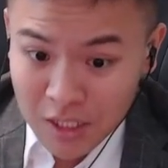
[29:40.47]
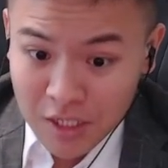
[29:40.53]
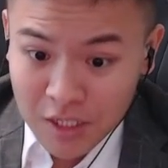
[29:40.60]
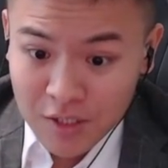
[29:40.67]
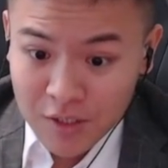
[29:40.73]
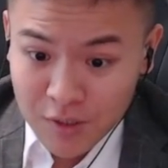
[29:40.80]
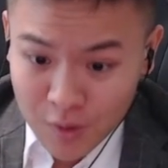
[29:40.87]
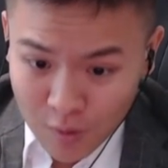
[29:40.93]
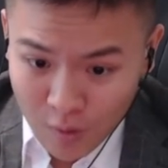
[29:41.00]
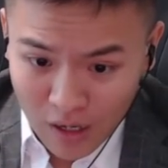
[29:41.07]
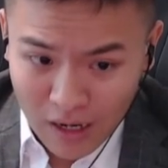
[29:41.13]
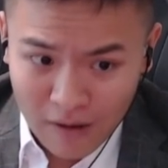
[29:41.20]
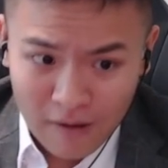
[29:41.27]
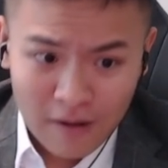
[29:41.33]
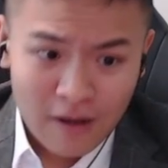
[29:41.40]
So,
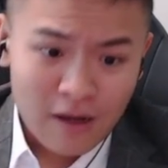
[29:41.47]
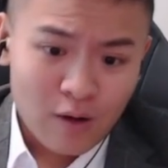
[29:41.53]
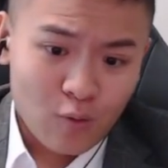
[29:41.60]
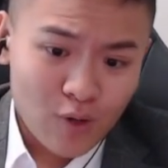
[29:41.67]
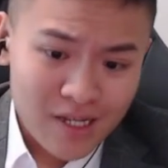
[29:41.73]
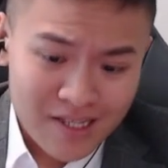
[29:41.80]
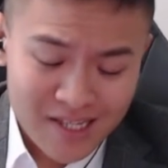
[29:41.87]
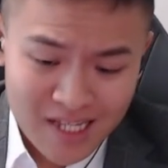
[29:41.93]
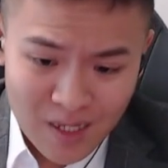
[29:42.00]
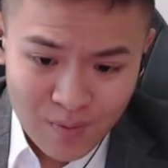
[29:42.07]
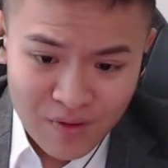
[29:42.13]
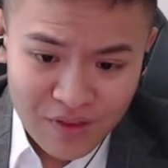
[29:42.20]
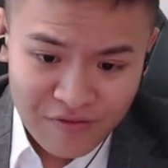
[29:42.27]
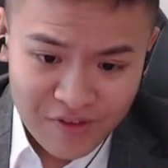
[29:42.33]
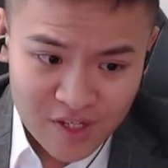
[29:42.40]
what are some of
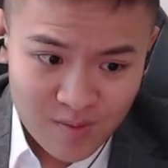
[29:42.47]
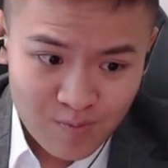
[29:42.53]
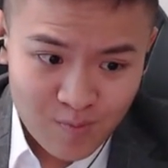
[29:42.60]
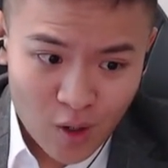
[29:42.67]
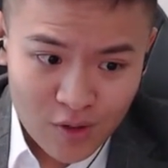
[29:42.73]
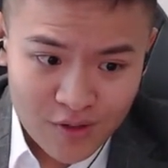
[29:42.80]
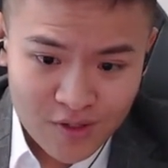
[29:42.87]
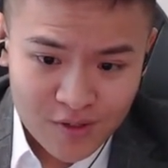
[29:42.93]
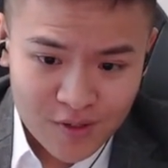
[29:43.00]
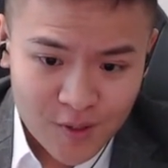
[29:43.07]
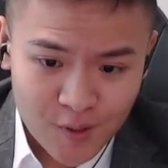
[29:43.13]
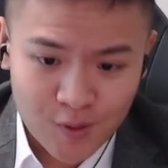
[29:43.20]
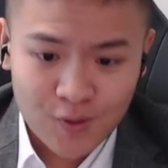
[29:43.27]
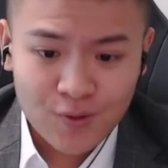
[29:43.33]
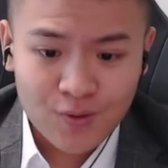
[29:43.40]
the responses
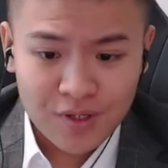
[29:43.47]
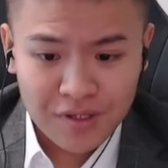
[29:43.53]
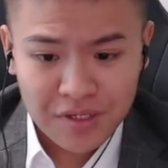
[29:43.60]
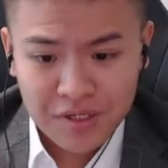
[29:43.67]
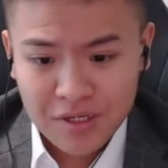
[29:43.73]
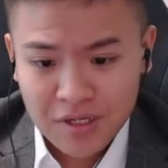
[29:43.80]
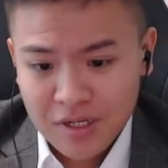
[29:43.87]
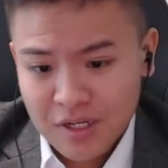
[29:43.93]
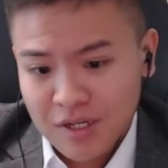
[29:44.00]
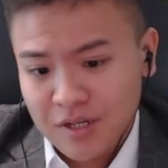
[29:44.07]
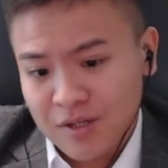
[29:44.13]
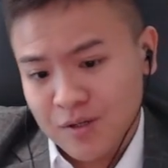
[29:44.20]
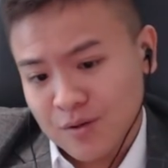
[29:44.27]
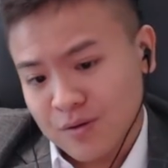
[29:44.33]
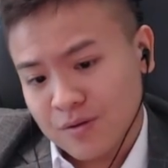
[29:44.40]
to this?
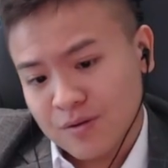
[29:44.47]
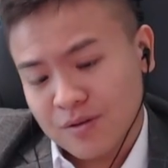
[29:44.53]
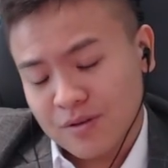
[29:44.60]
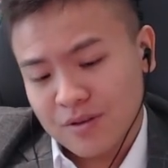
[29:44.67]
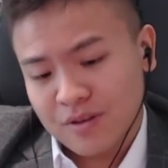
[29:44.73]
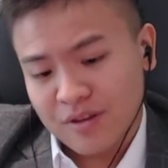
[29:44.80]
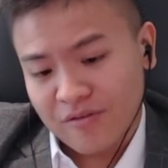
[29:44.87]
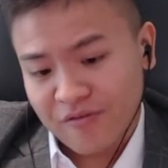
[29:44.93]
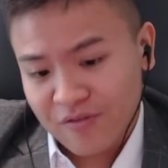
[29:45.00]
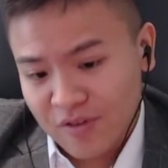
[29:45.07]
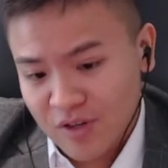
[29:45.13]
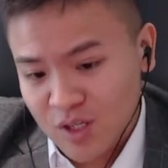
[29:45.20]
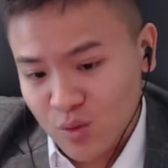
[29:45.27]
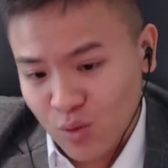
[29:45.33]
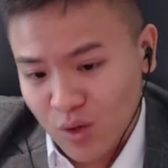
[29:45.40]
So, the
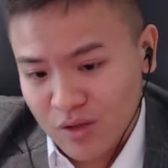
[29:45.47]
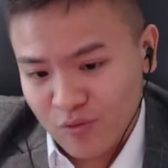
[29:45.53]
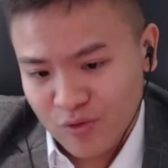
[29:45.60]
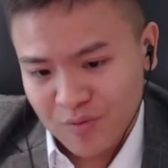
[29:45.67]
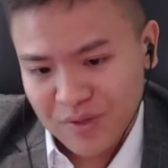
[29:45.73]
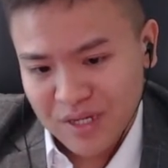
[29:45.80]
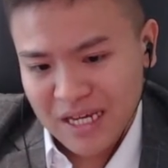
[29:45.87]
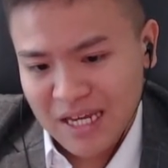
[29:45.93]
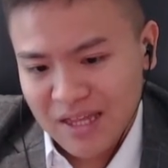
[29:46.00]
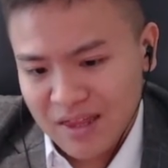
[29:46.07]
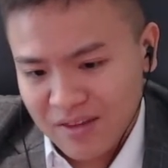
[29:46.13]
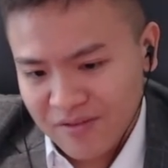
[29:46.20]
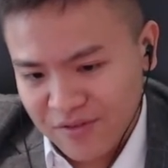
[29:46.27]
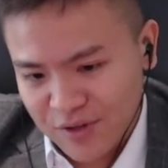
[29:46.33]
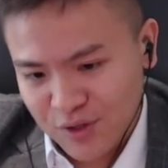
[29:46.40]
first one would be
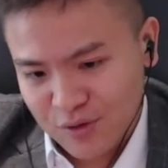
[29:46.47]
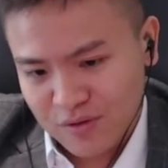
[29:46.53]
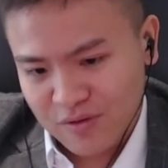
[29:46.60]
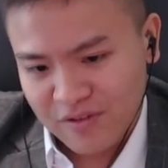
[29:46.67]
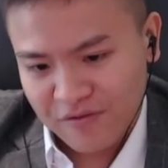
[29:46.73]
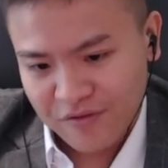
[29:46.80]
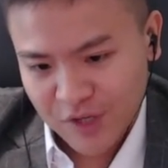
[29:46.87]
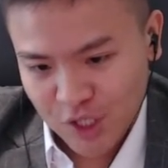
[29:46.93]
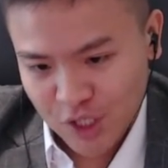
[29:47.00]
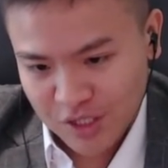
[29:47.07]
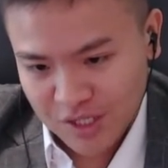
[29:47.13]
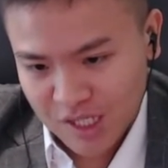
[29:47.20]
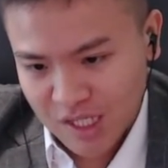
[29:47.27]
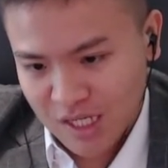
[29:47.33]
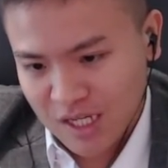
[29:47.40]
individual
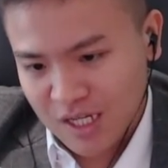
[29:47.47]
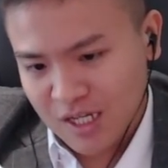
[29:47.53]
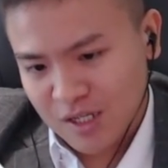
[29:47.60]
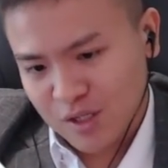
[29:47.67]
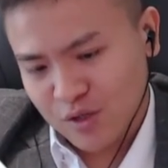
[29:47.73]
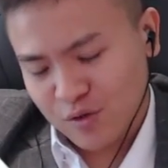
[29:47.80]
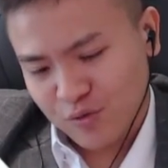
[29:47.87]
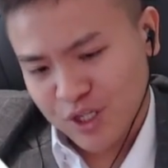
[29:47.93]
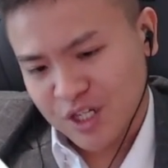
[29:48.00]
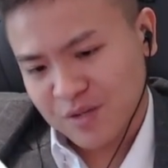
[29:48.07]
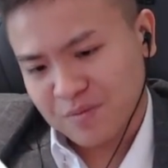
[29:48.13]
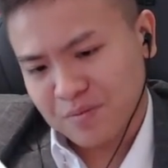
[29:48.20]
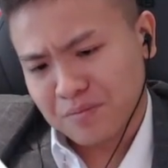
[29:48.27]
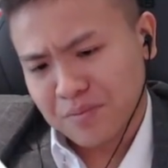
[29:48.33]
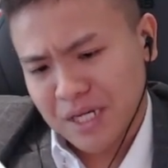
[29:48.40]
vigilance, which is
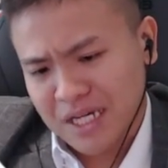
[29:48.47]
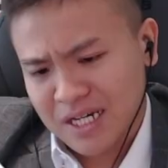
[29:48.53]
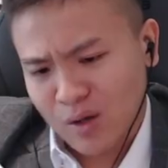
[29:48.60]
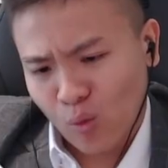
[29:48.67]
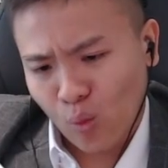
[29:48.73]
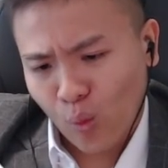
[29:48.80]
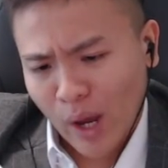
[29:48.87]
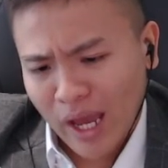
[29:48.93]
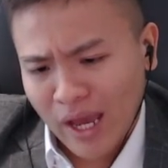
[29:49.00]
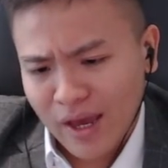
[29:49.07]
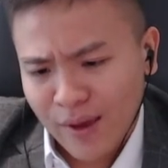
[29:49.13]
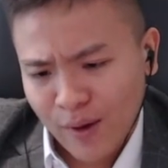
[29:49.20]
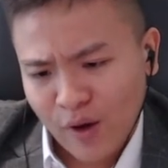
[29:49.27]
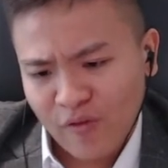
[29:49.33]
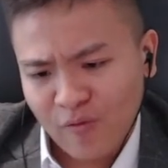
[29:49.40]
being
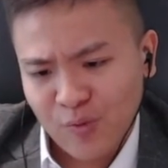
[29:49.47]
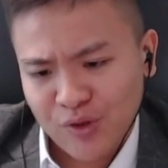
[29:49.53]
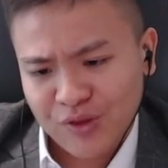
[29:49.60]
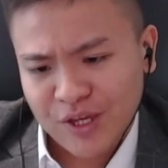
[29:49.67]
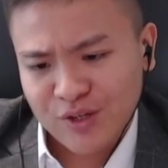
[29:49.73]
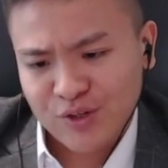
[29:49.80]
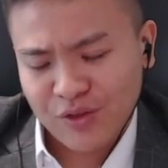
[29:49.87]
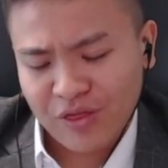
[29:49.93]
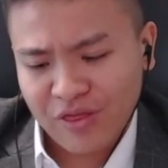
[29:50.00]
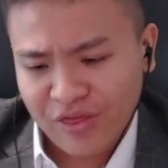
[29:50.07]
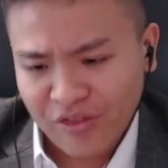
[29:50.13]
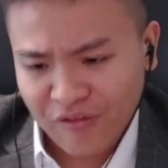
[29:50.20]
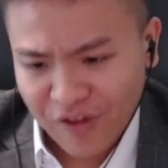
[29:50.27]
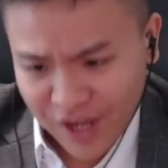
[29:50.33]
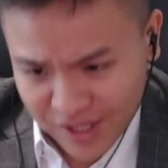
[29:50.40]
aware of potential
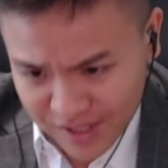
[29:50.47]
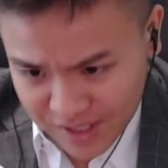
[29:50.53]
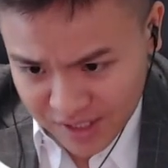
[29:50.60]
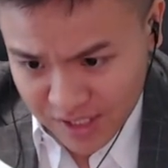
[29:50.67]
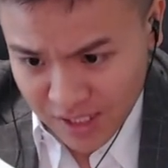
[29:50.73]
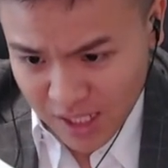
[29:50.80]
threats,